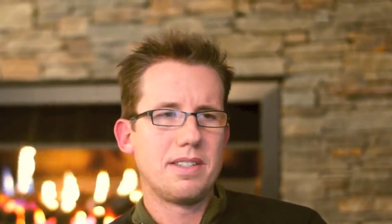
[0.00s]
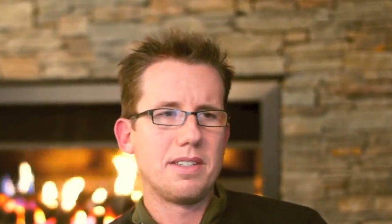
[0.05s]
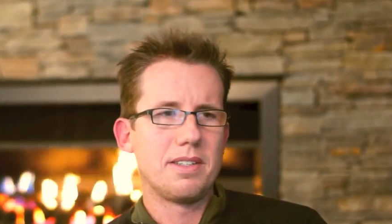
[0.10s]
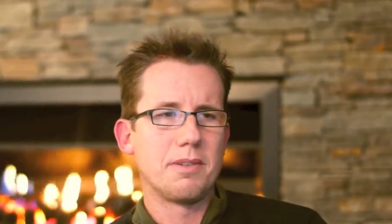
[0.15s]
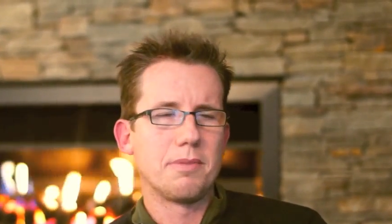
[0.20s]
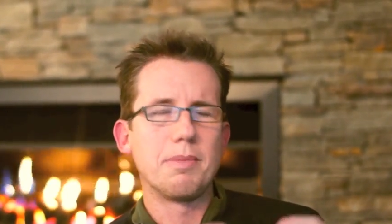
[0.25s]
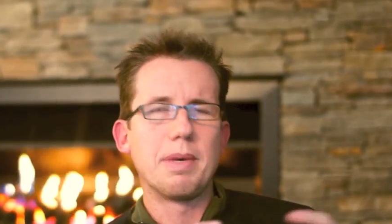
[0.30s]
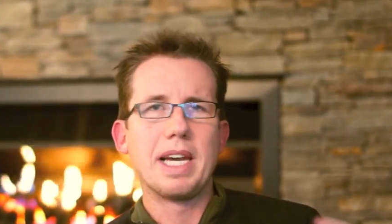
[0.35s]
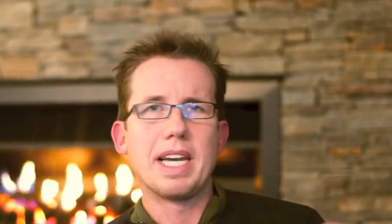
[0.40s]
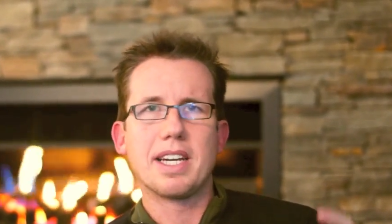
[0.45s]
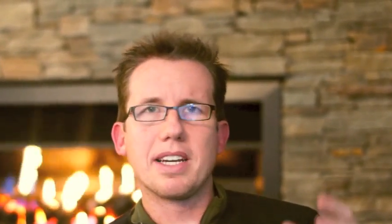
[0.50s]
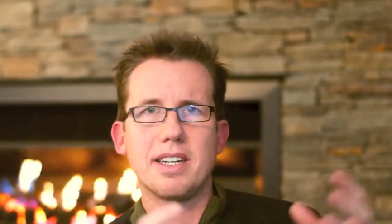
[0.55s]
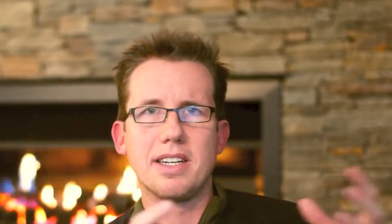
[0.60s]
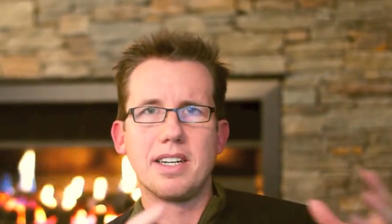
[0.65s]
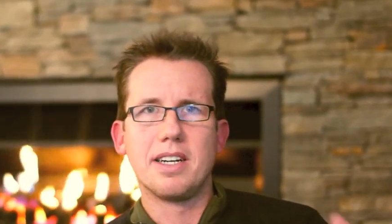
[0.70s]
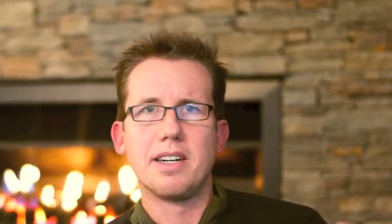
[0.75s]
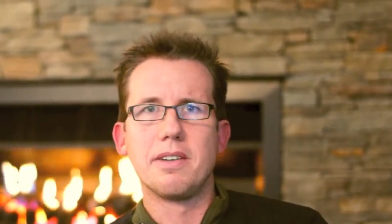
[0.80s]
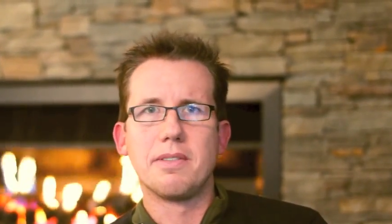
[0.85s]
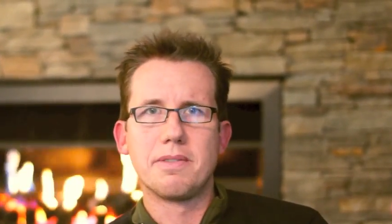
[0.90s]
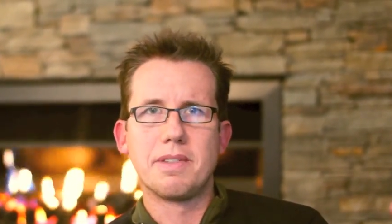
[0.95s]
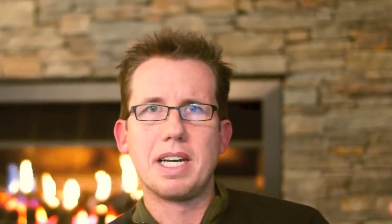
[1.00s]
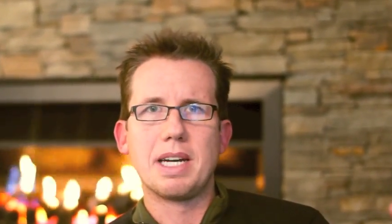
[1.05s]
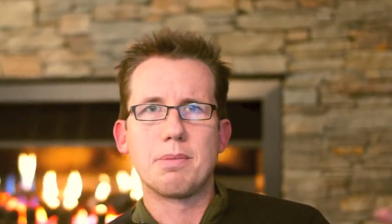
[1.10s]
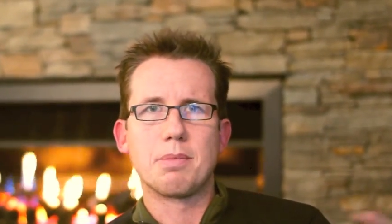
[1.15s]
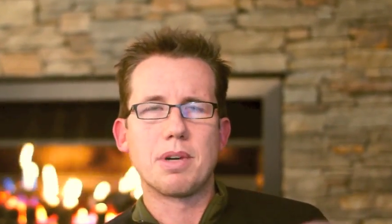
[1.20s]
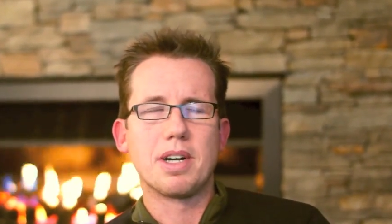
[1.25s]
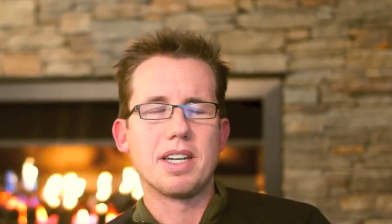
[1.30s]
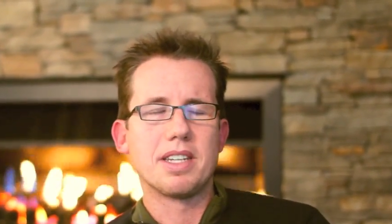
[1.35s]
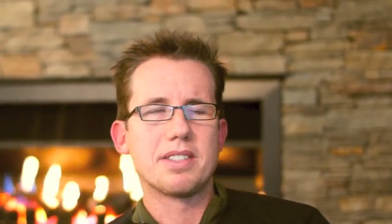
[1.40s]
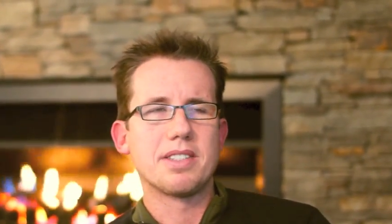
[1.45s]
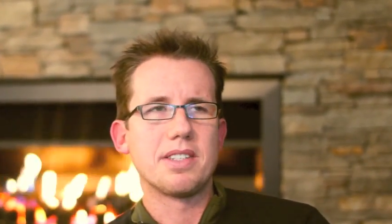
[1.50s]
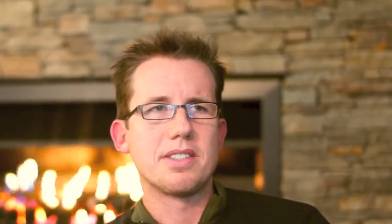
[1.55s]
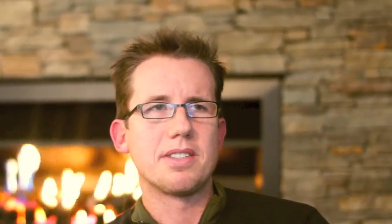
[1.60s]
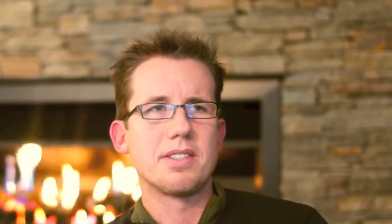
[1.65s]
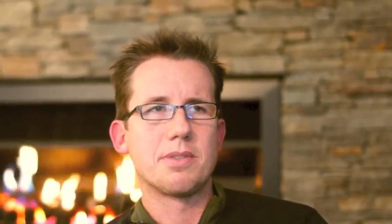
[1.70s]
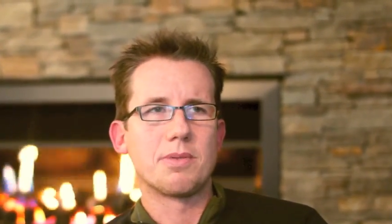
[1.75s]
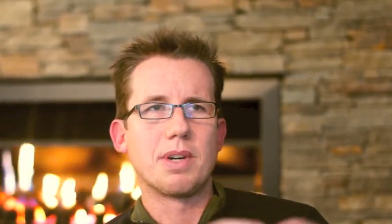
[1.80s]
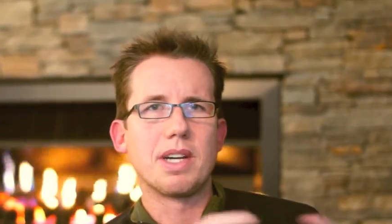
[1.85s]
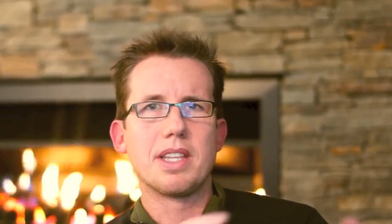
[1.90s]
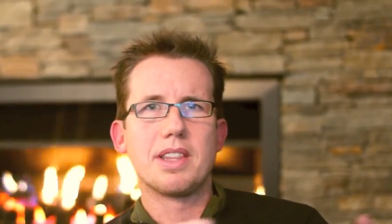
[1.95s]
omega of that process,
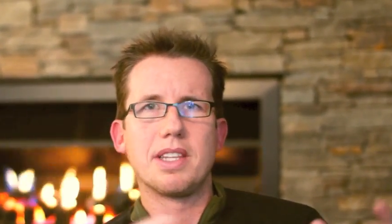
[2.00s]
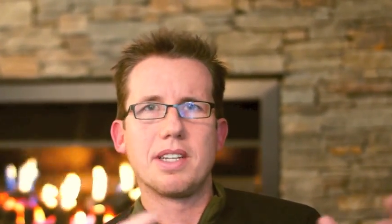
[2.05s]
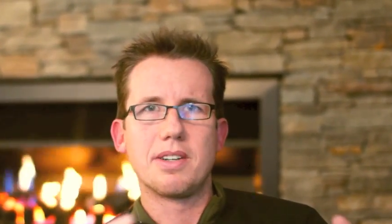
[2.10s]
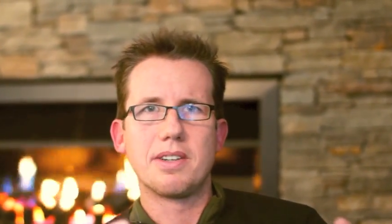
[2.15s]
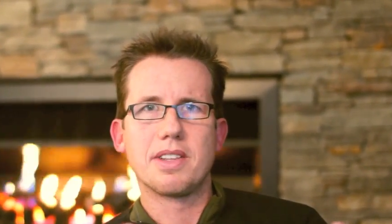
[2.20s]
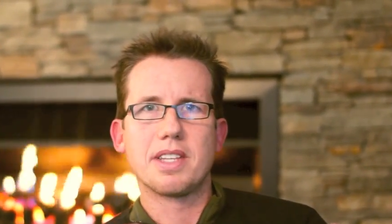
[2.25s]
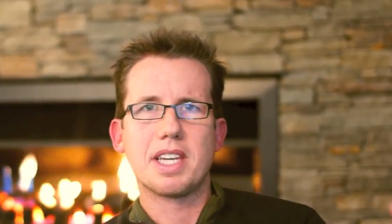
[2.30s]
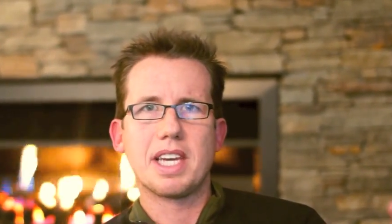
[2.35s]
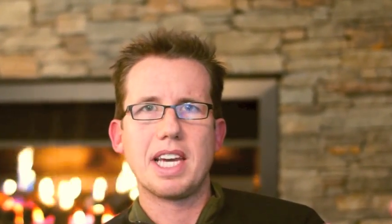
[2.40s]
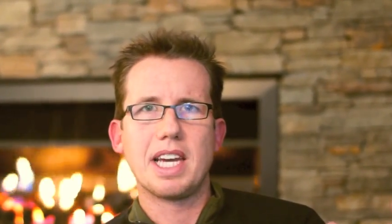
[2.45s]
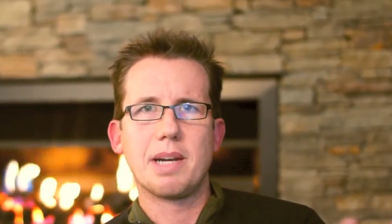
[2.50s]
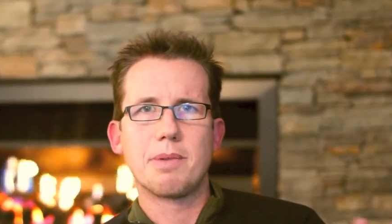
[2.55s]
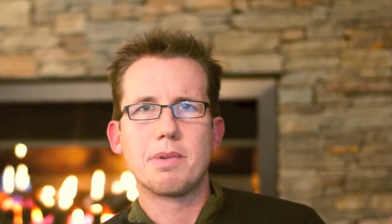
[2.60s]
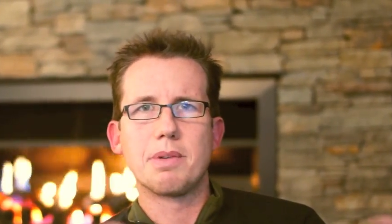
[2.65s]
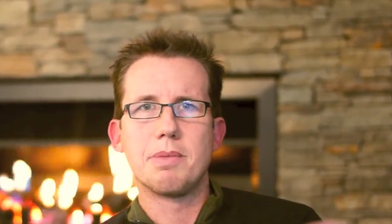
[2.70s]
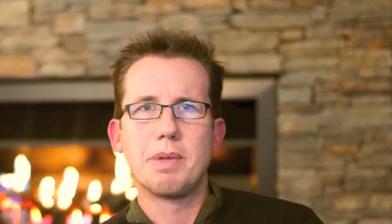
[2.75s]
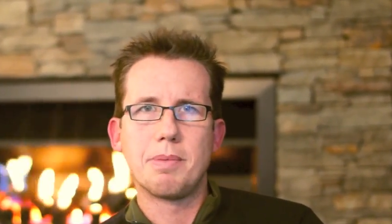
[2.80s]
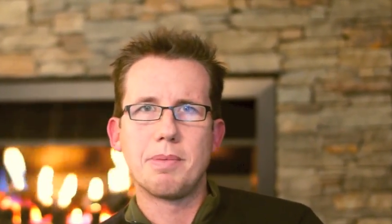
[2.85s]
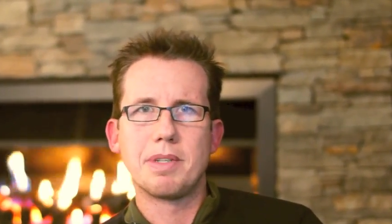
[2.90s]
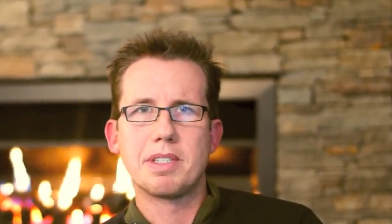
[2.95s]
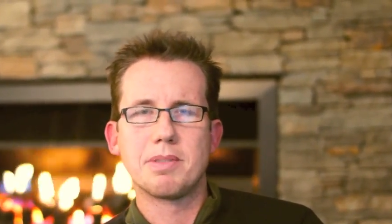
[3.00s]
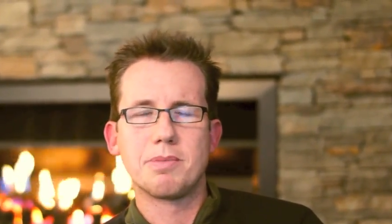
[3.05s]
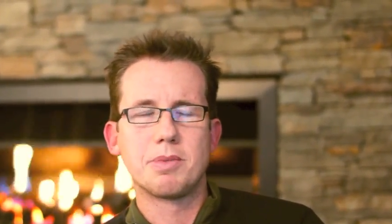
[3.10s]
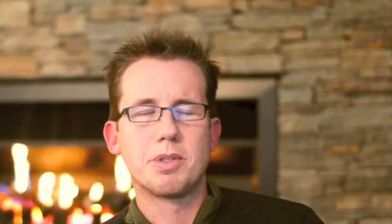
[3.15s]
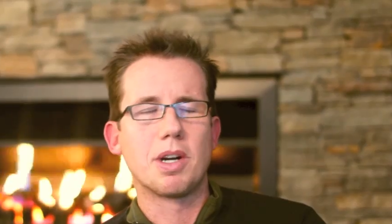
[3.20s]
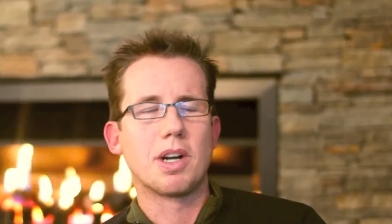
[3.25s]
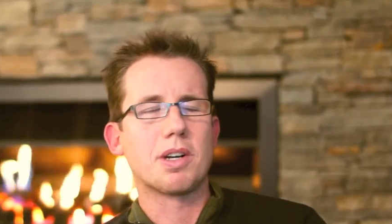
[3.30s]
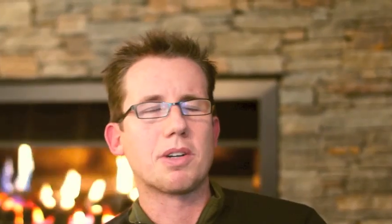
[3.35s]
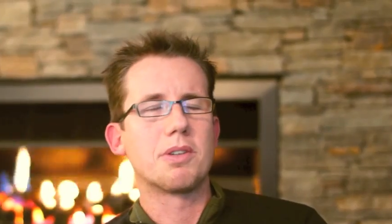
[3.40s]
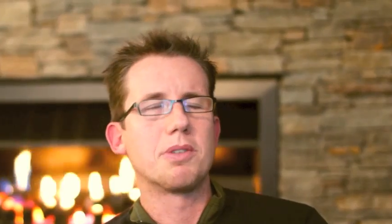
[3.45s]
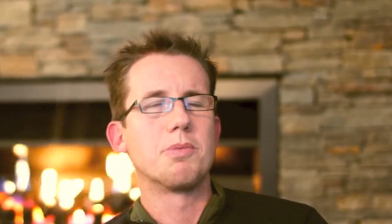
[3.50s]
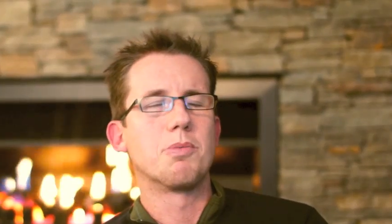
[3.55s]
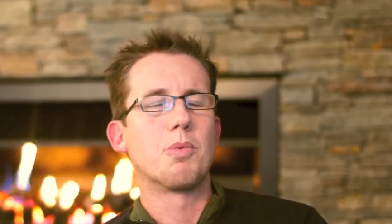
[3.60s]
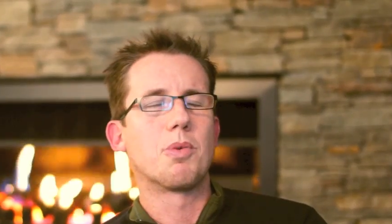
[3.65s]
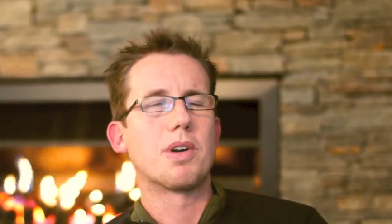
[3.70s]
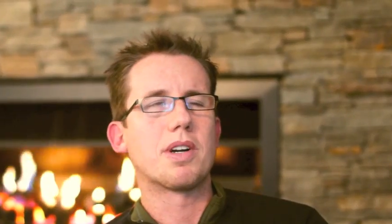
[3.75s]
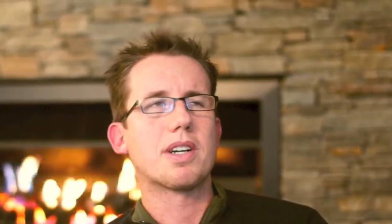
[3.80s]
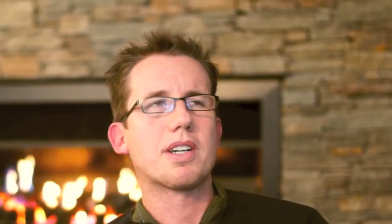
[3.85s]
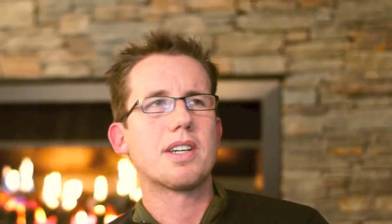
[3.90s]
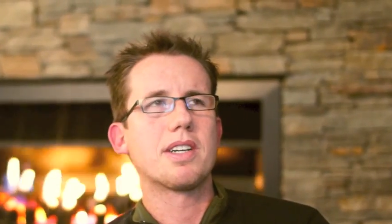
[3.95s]
is right there in the camera, maybe some darkroom
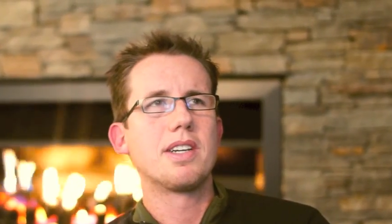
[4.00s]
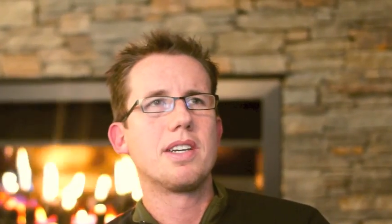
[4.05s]
work.